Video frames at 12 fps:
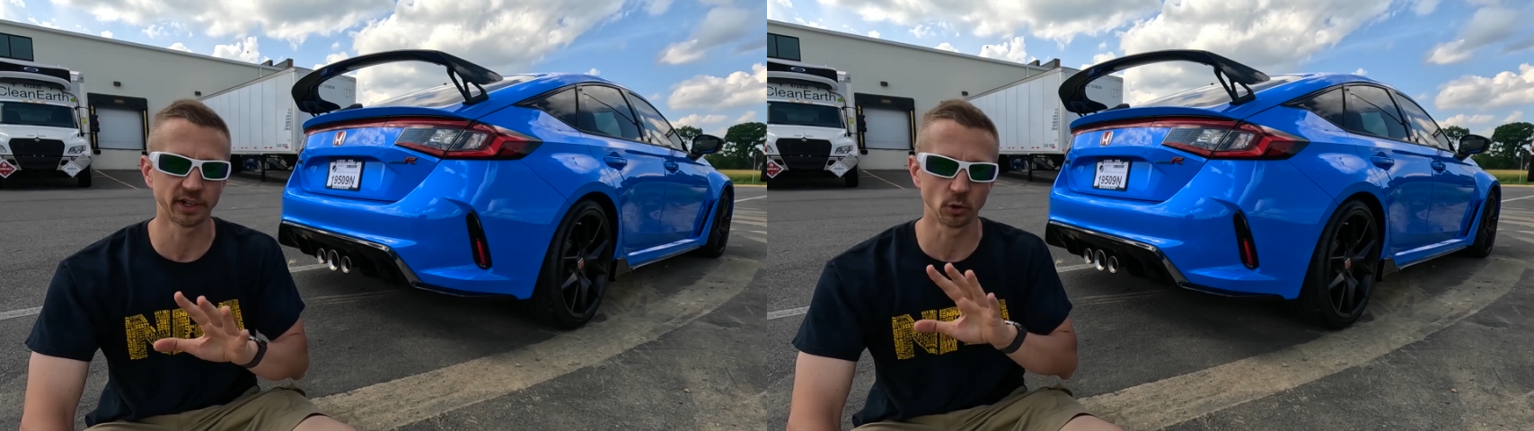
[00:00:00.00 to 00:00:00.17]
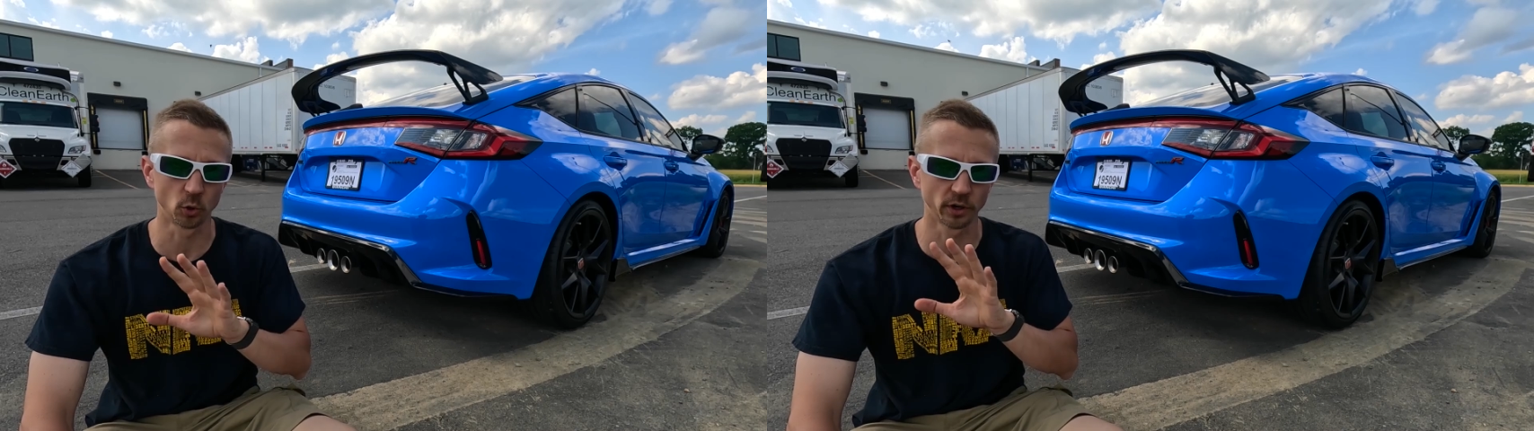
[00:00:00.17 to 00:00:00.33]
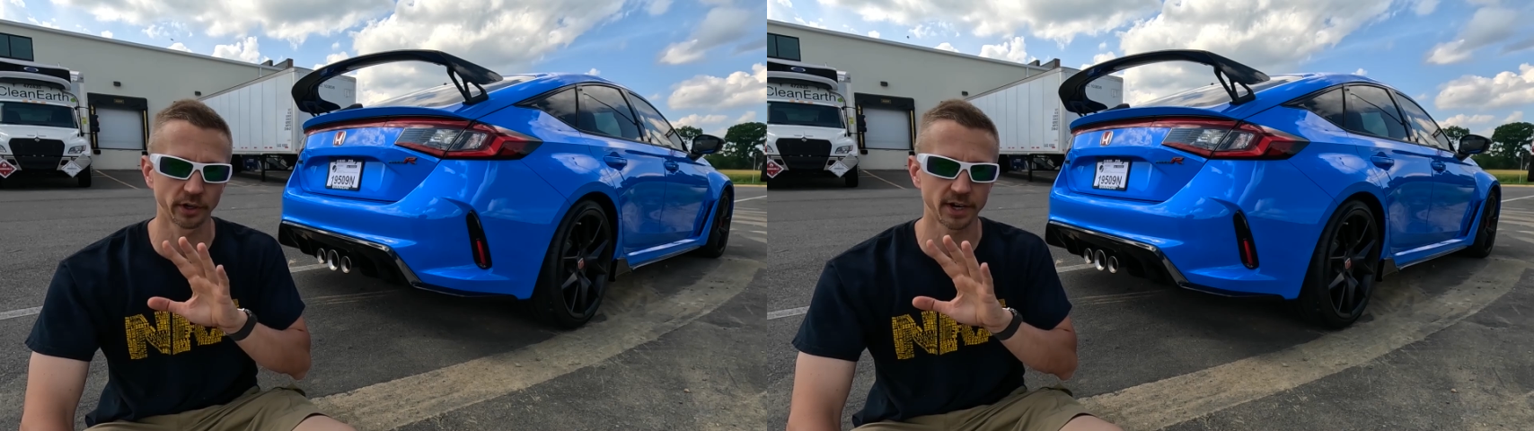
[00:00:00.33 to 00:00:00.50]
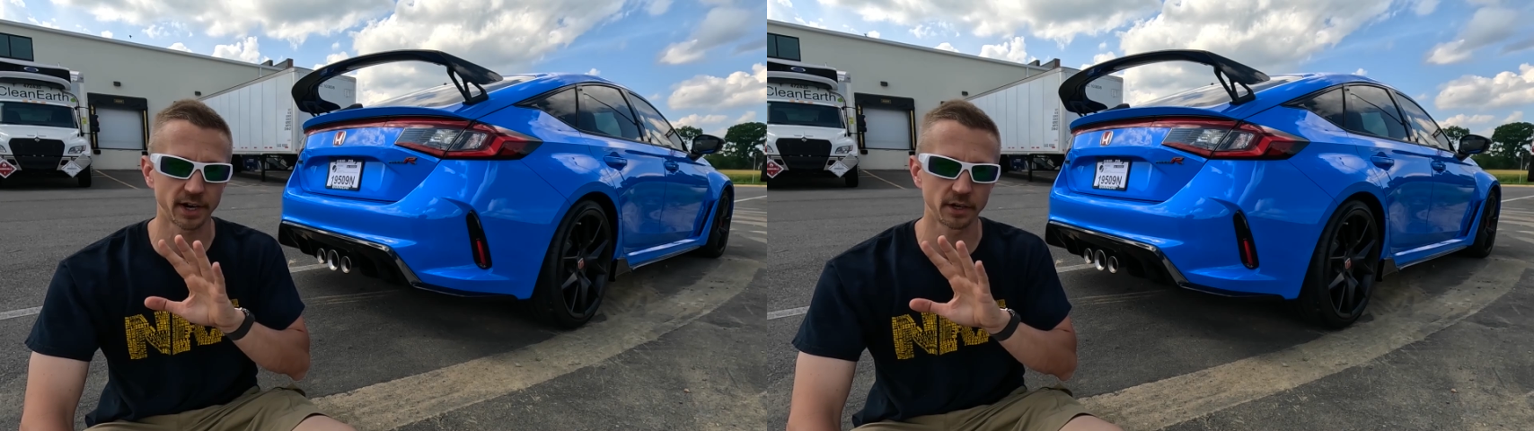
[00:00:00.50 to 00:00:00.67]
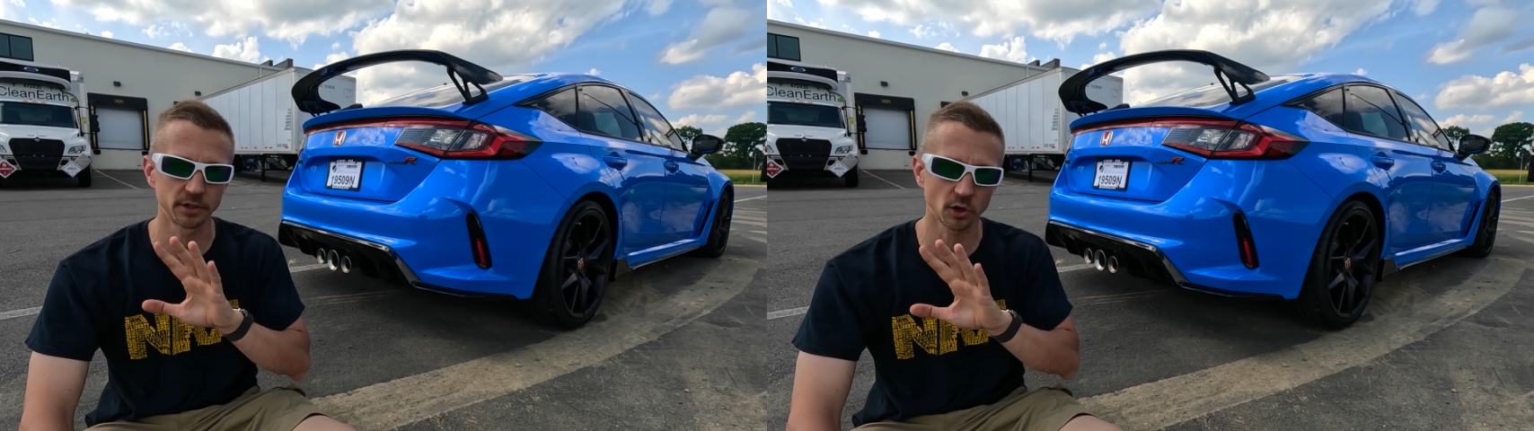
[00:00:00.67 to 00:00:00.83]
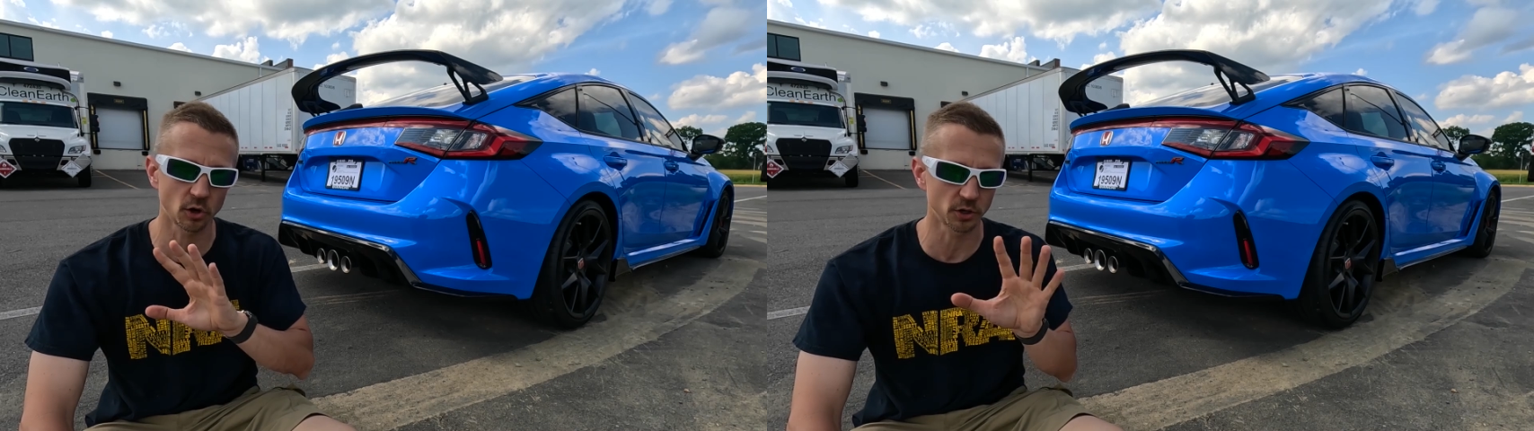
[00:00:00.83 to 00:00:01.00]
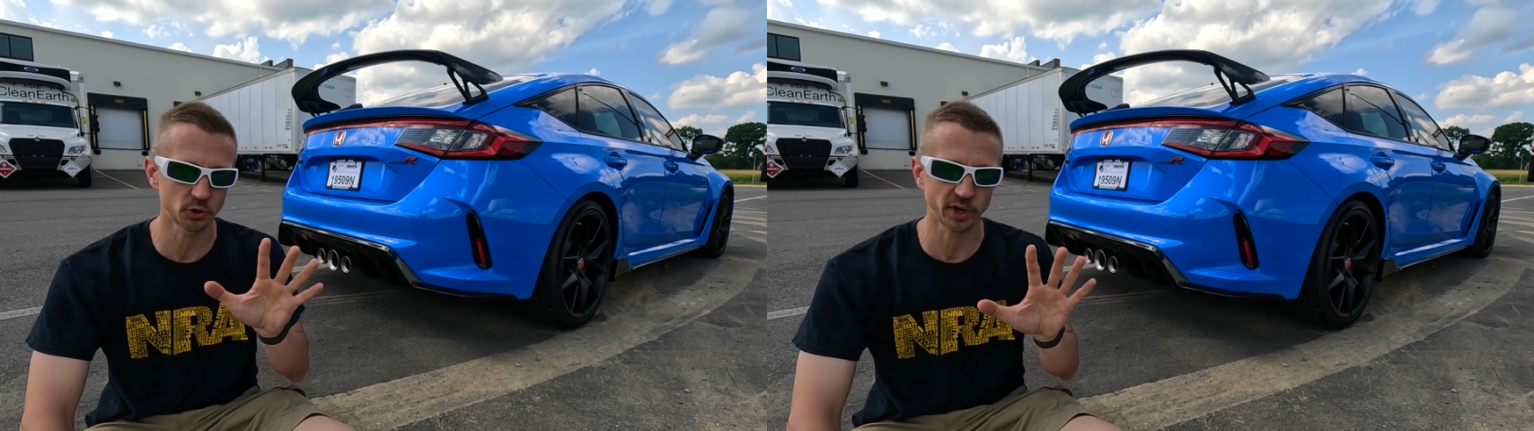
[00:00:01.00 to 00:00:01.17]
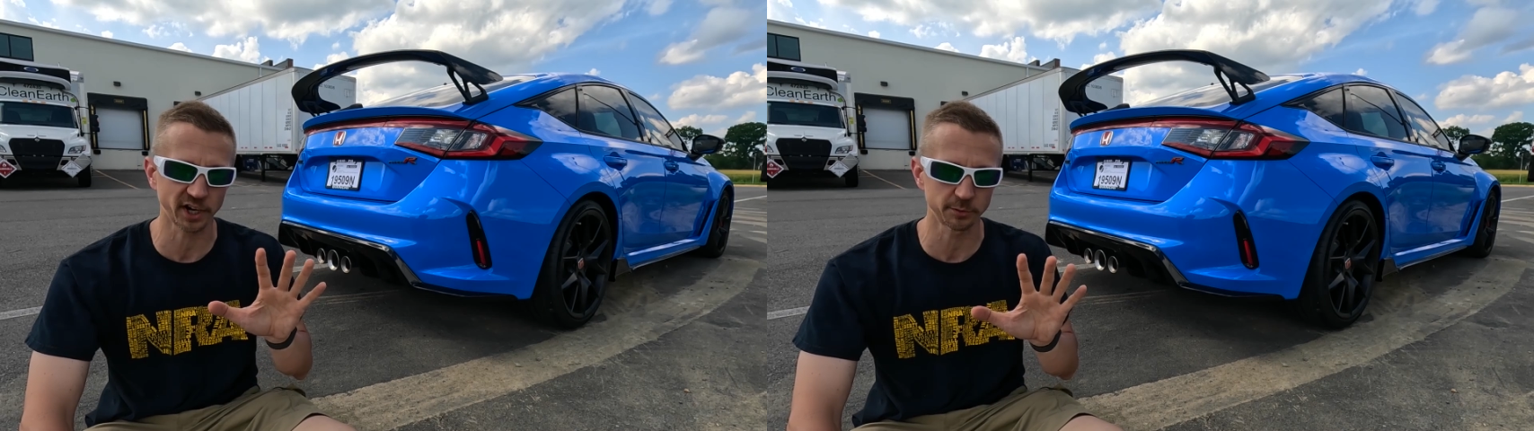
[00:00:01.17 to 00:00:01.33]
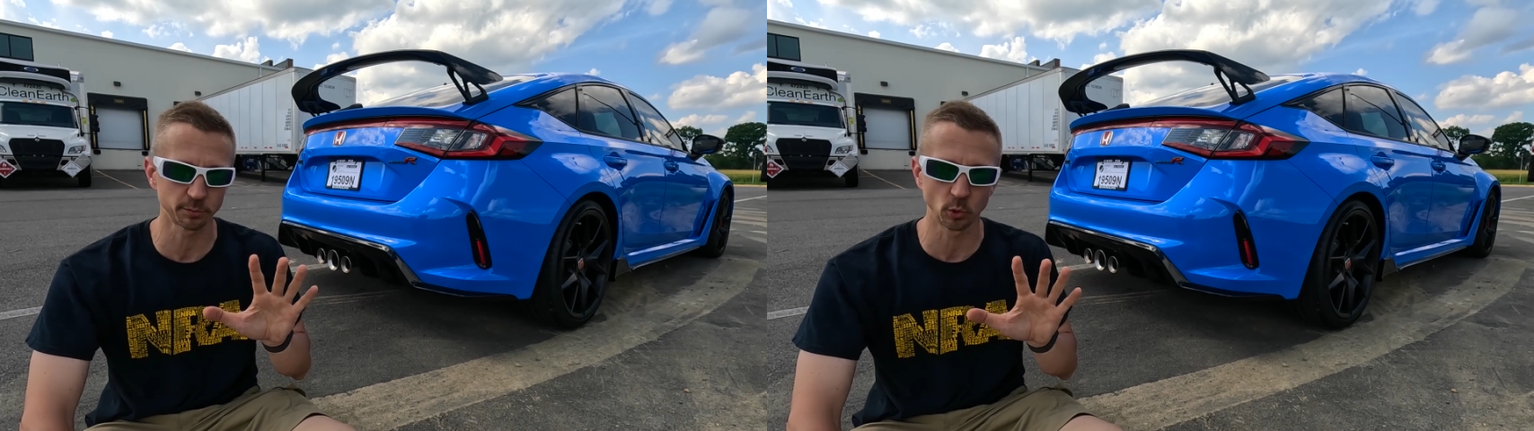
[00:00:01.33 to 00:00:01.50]
can organize car
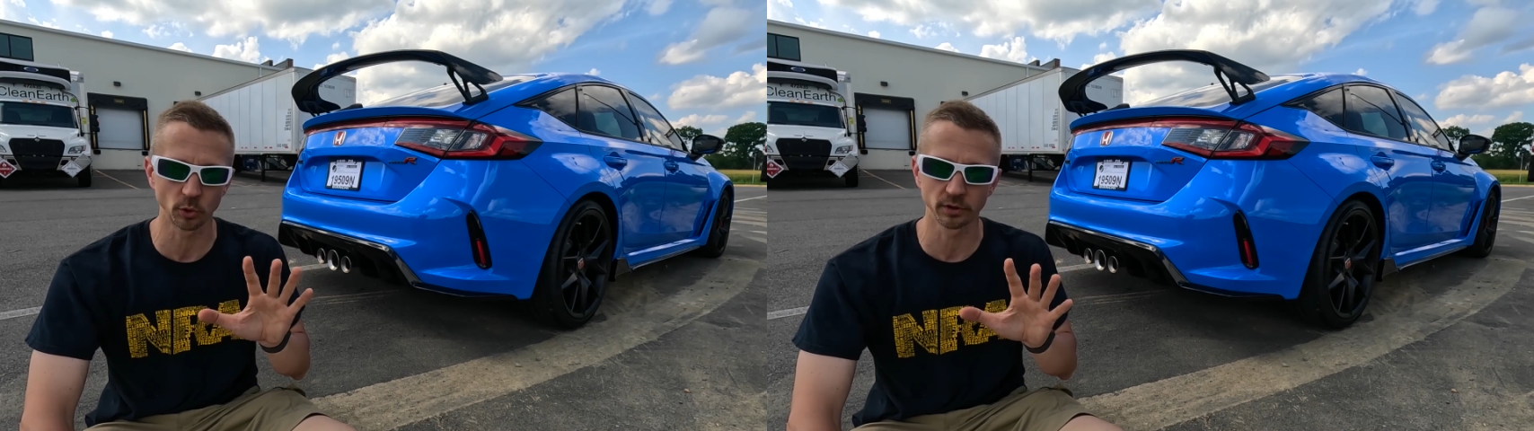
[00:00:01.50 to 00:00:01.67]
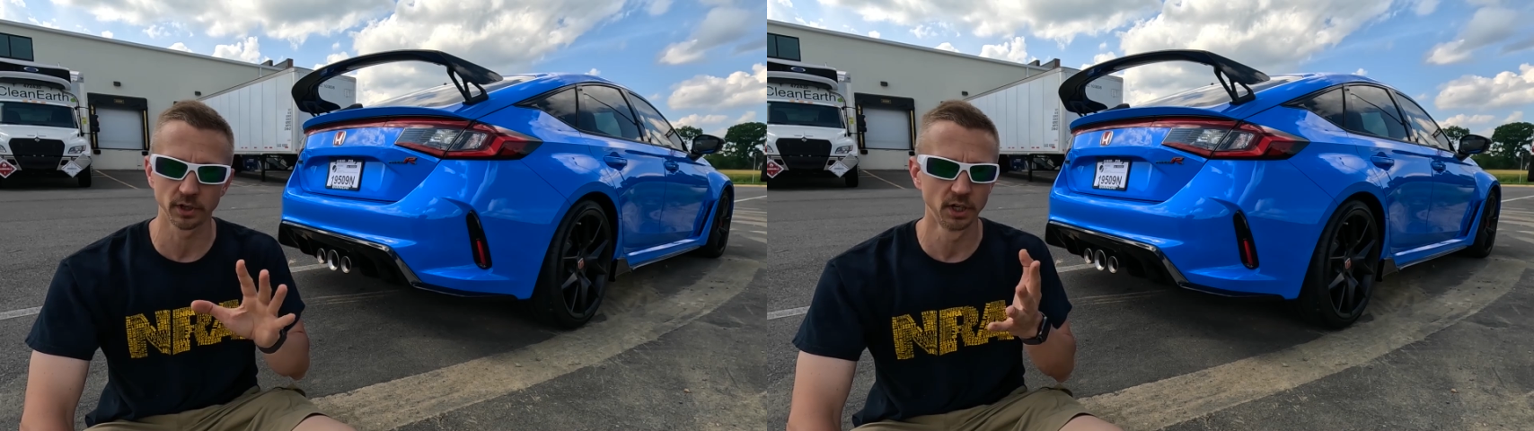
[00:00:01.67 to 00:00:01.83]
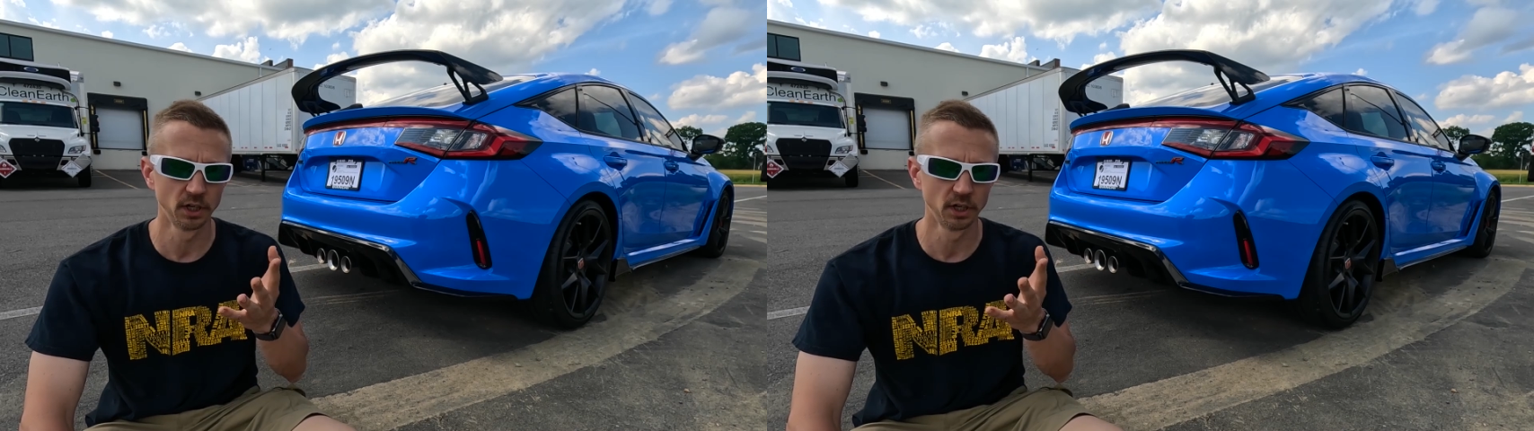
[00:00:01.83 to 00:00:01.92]
transport,